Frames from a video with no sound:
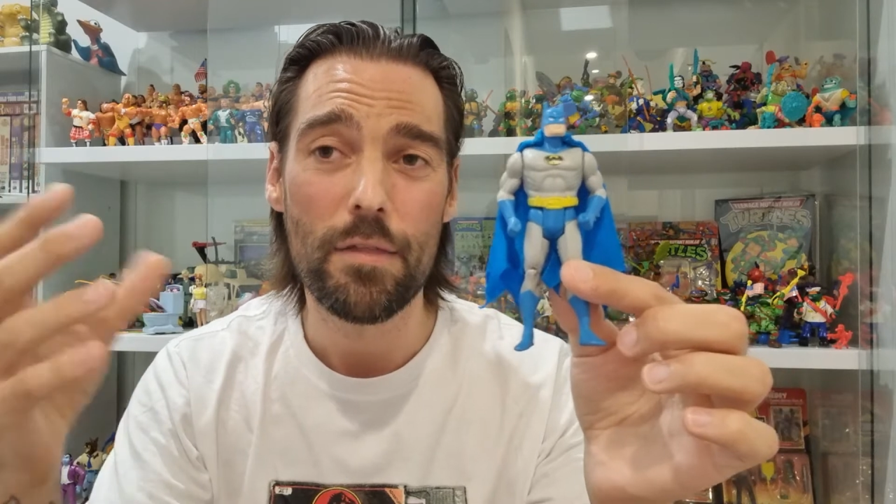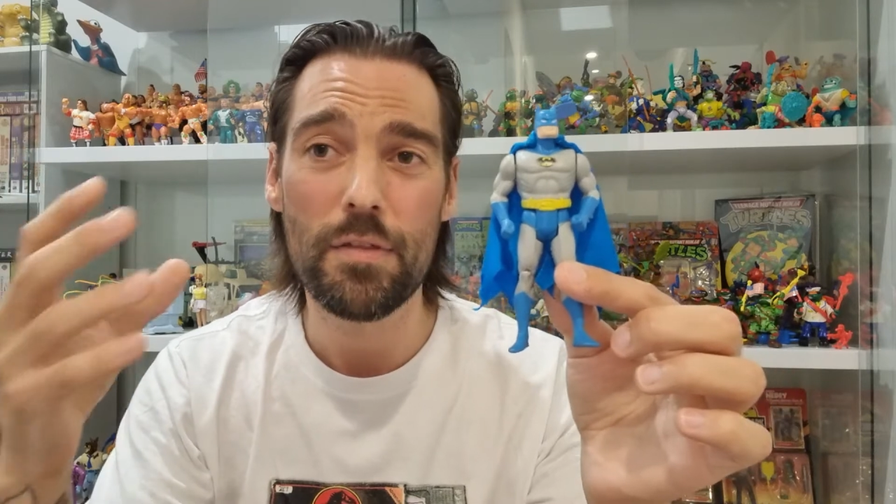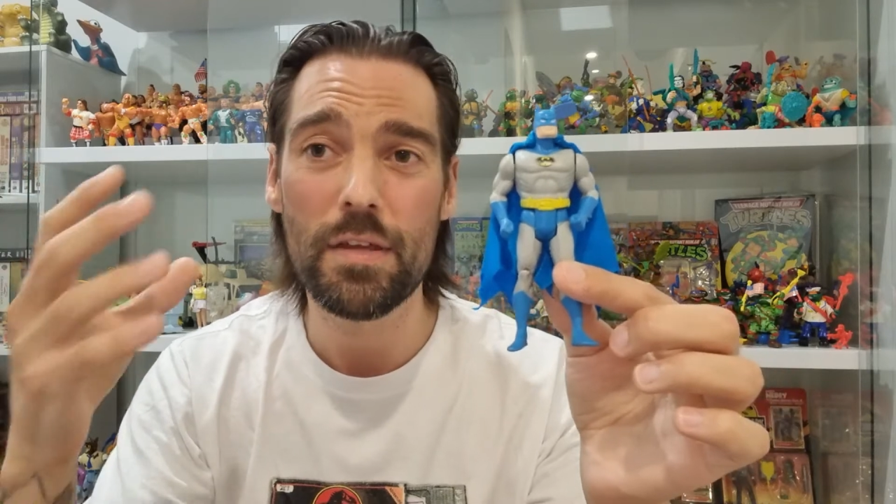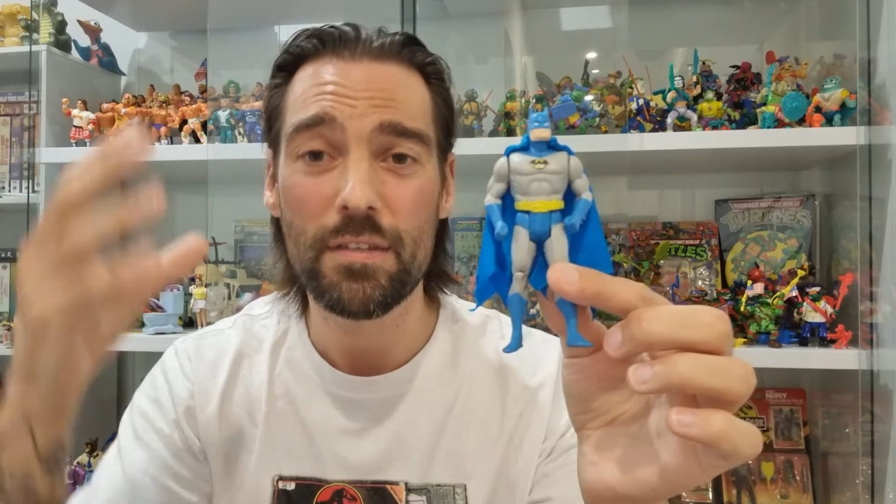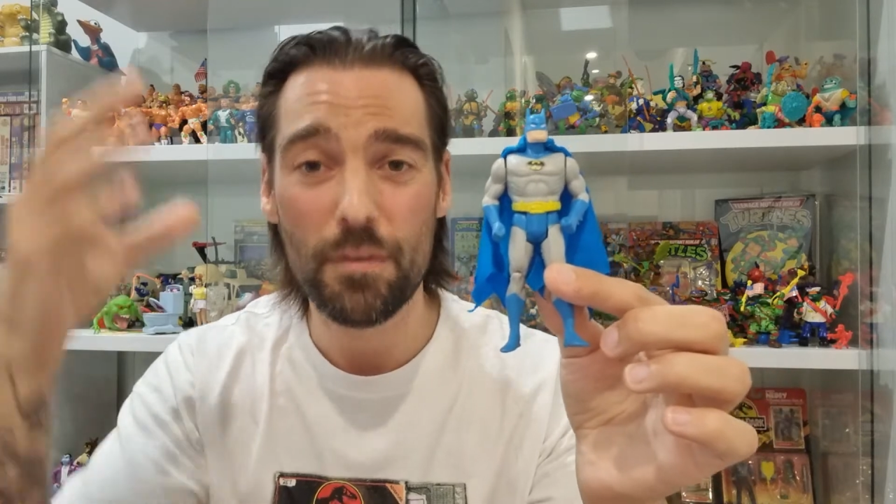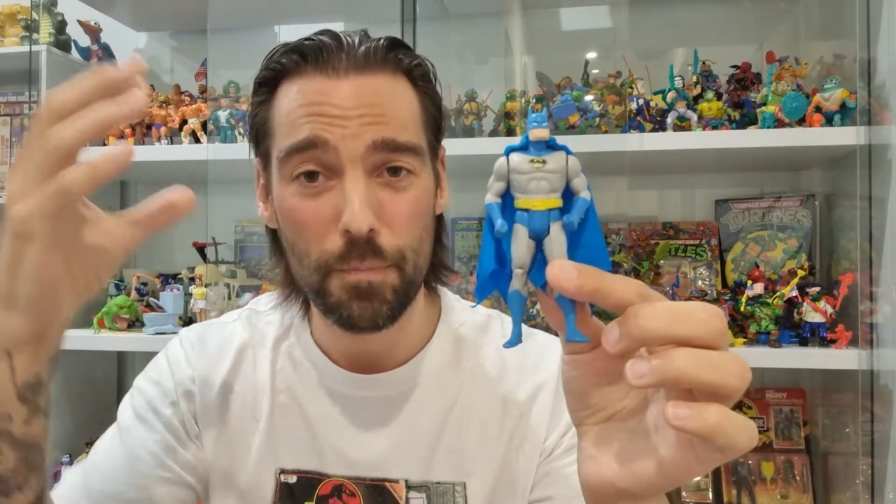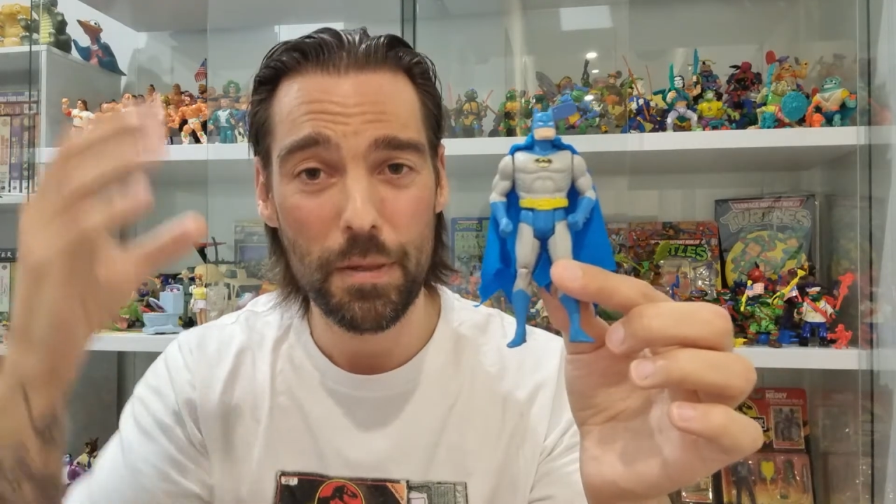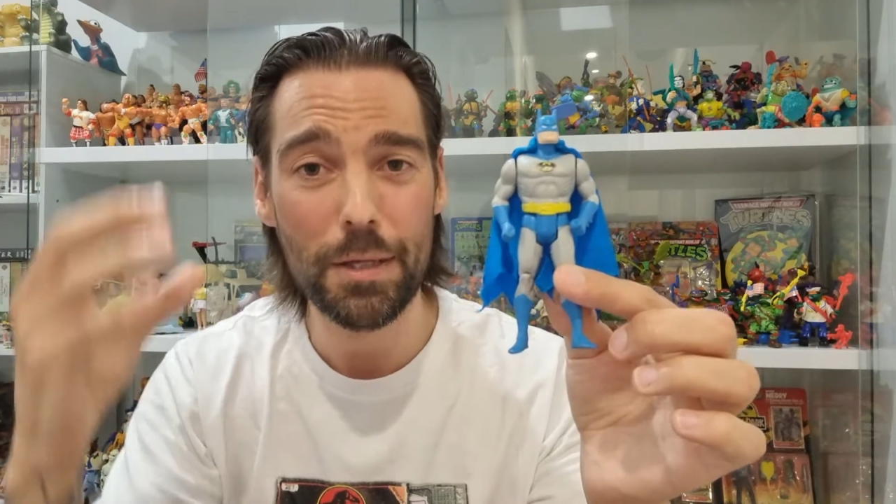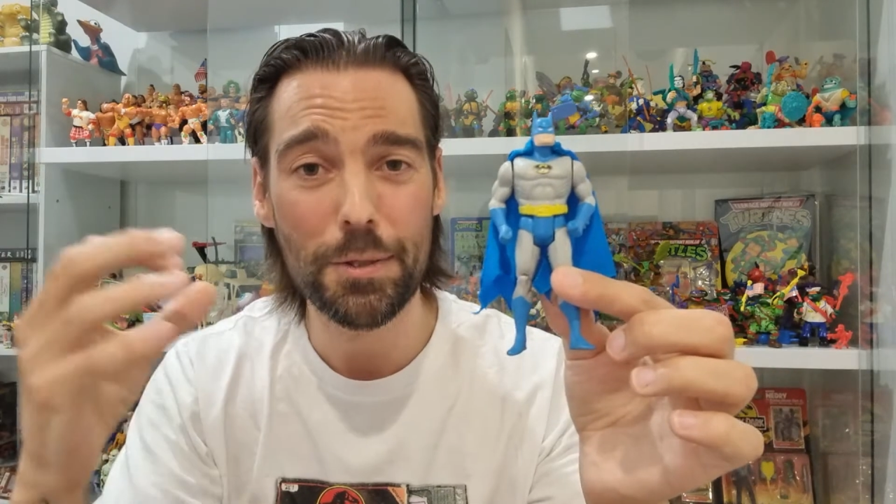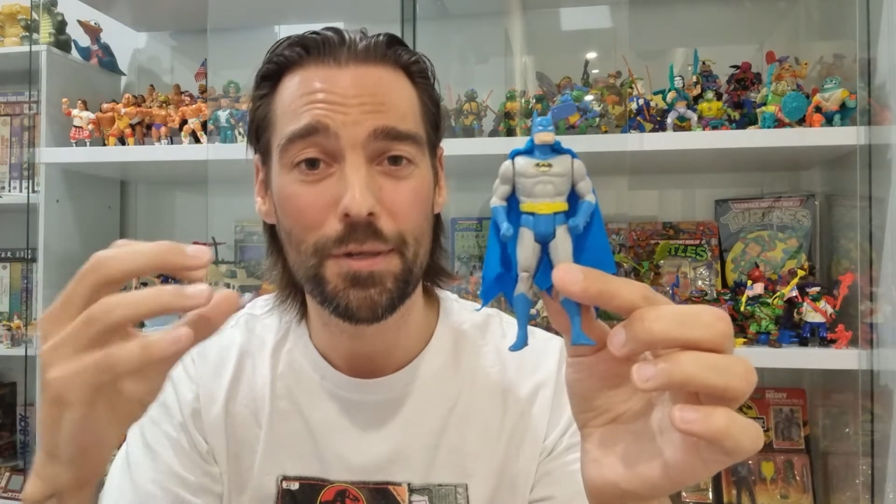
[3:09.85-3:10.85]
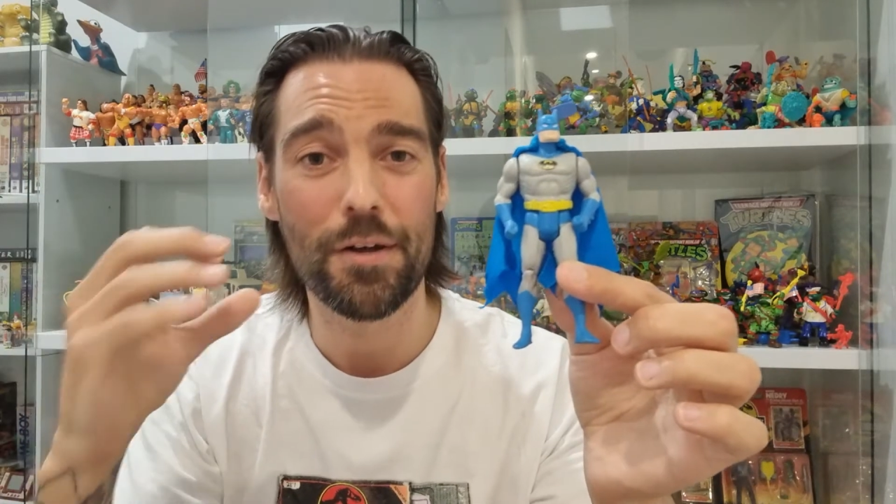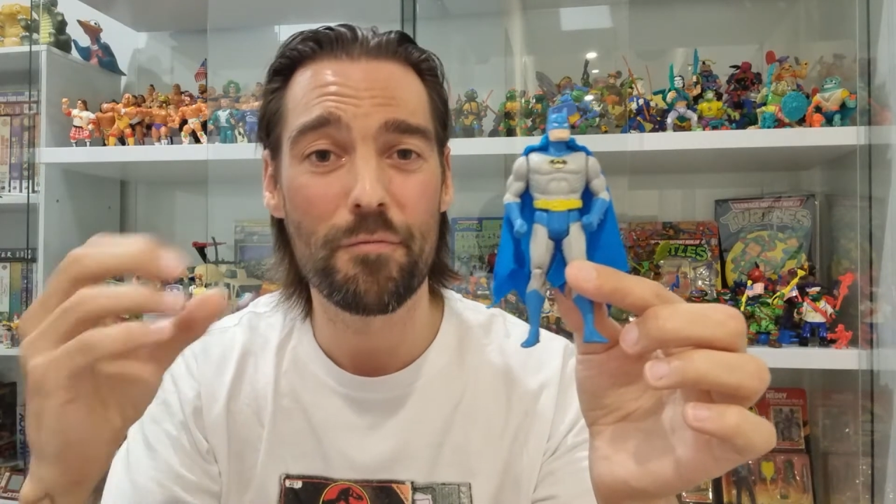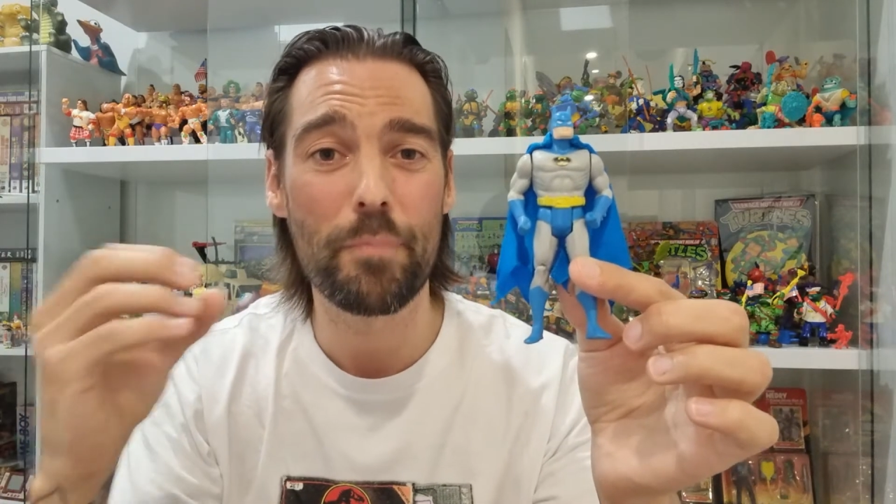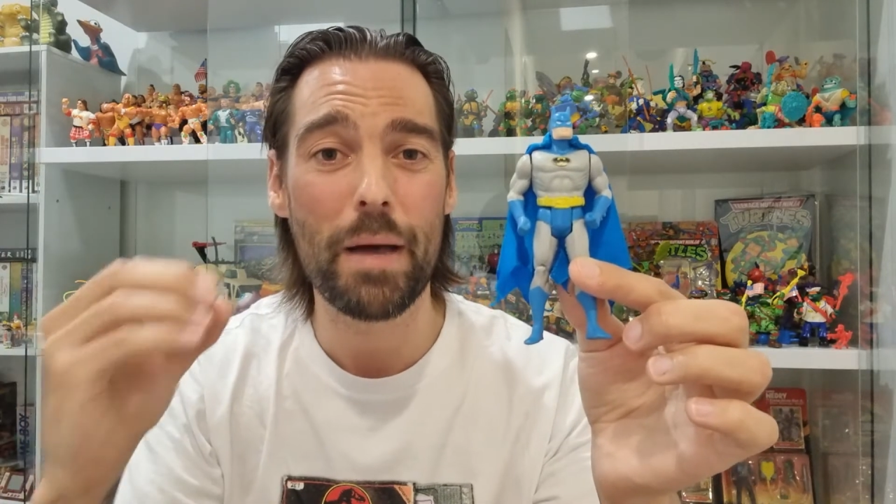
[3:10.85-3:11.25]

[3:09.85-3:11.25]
the depiction of